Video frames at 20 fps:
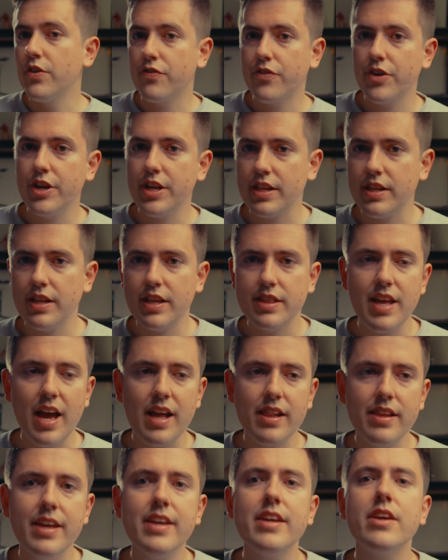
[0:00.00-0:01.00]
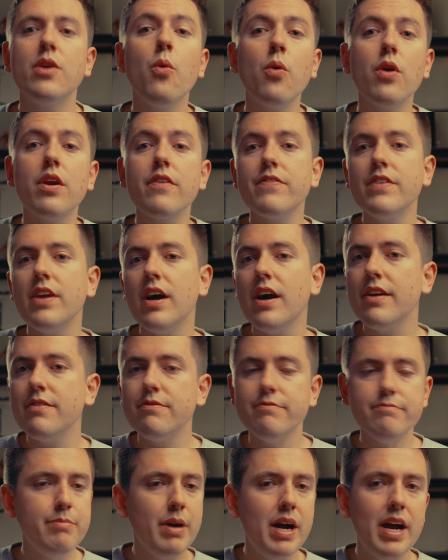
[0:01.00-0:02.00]
free to click that link, or if
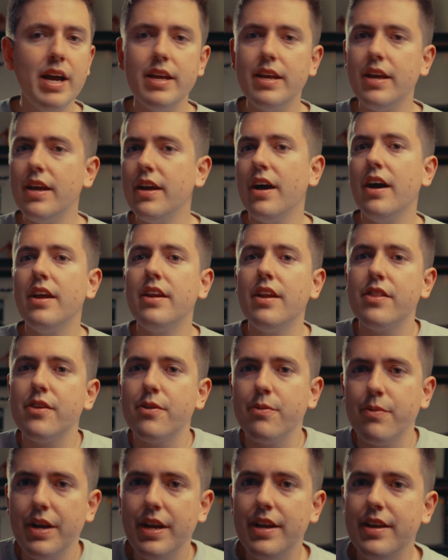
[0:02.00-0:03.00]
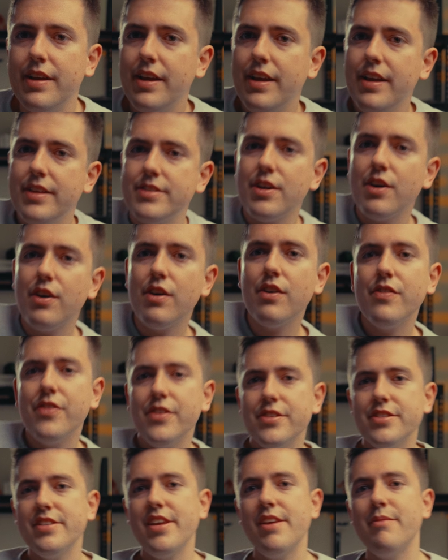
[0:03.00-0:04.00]
not, buy it another way. It's all
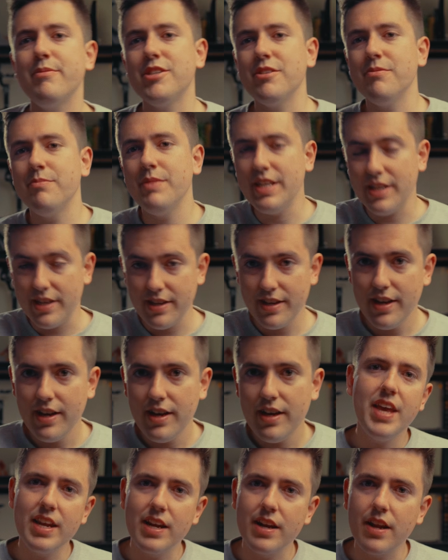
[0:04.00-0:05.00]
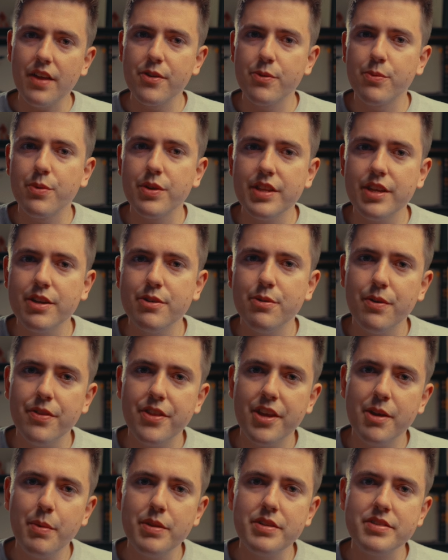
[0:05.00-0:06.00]
the same to me. And another really cool
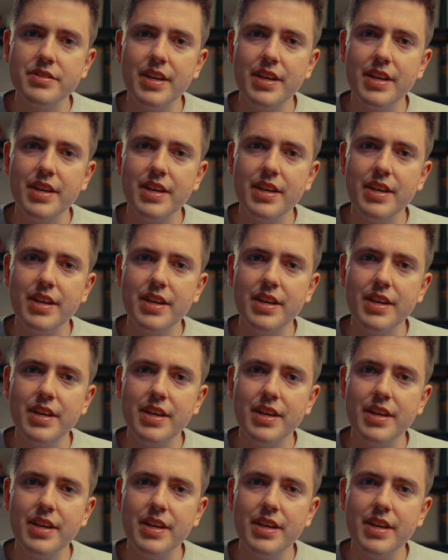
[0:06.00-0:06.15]
thing about this